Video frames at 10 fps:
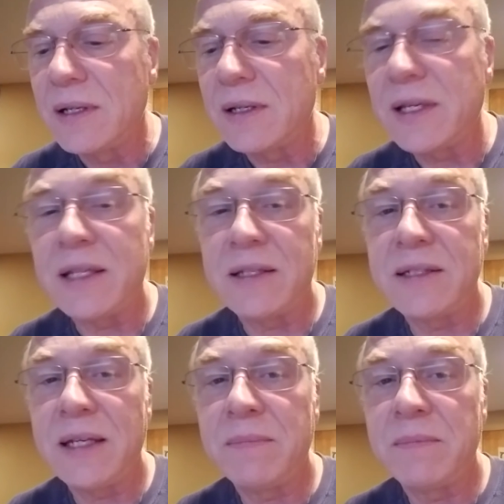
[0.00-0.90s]
Again, the
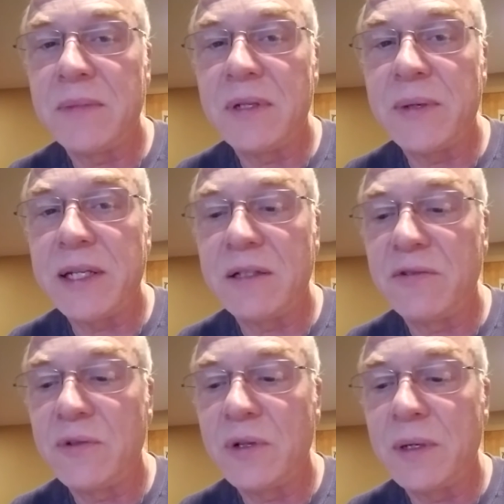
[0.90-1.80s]
same irregular
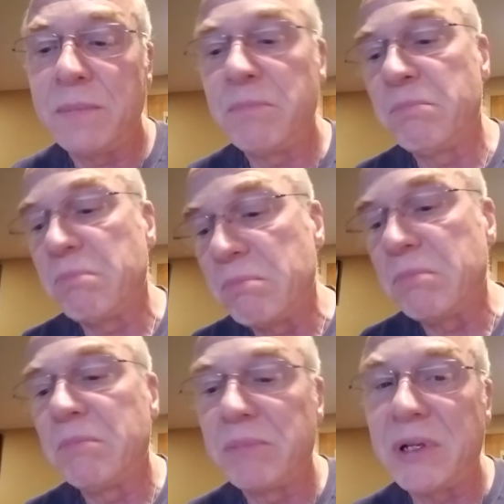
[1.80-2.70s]
form
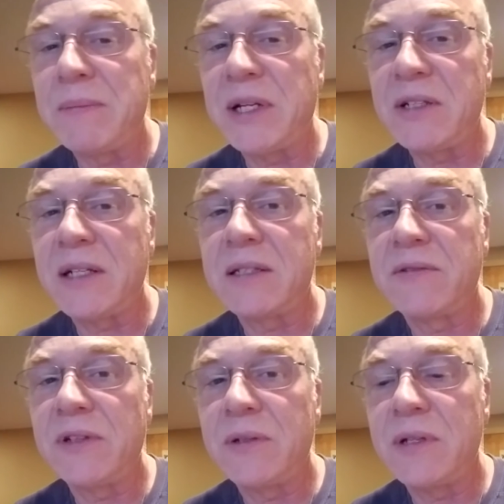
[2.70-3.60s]
pretty much as the
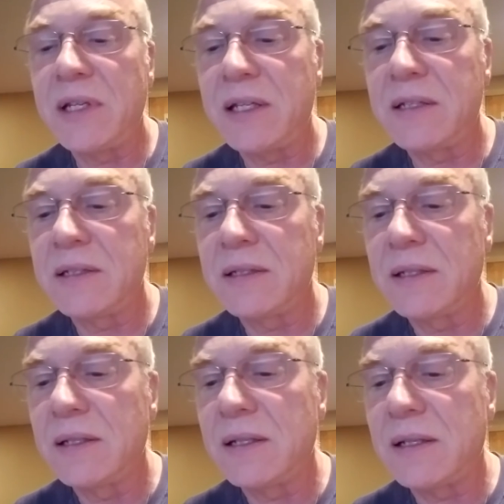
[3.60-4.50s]
future tense
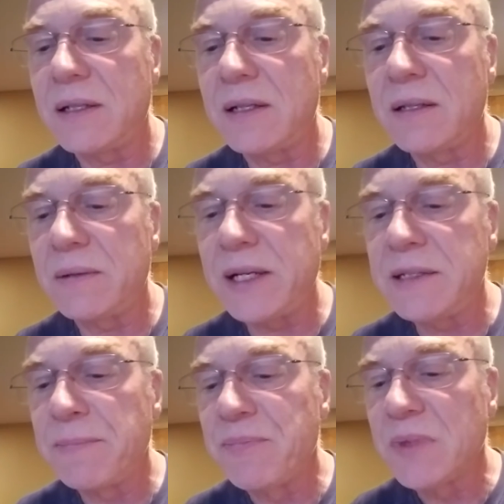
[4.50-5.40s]

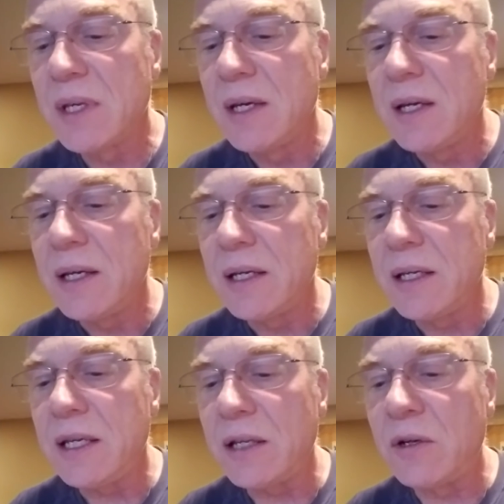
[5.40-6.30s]
otherwise.
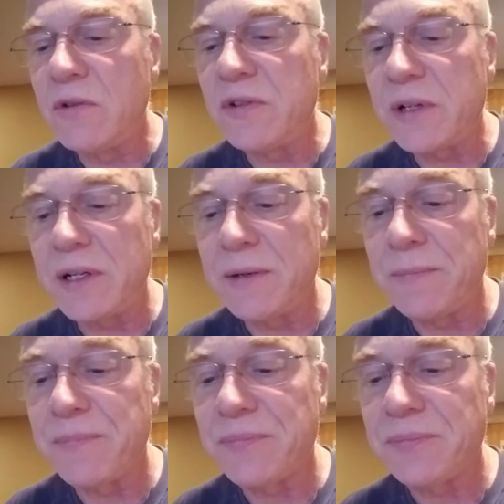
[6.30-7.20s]
Kjanofer
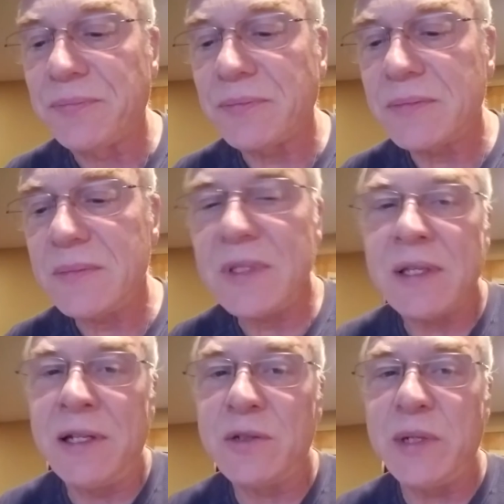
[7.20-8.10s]

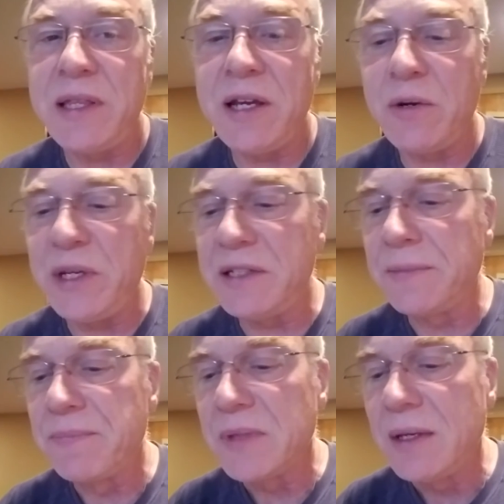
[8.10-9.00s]
is one of the OEs.
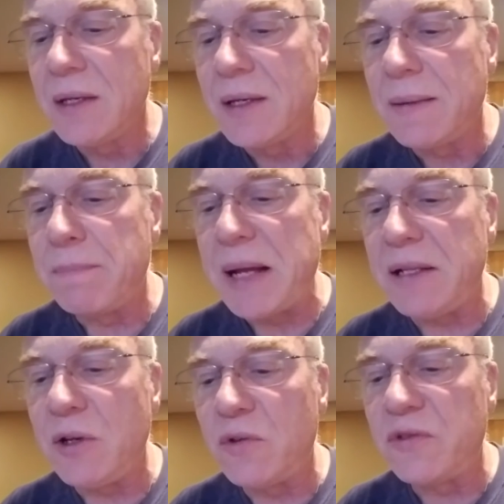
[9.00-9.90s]

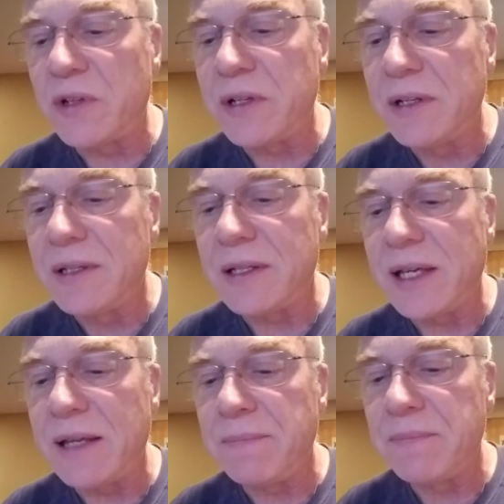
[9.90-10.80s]
Baljofer, again.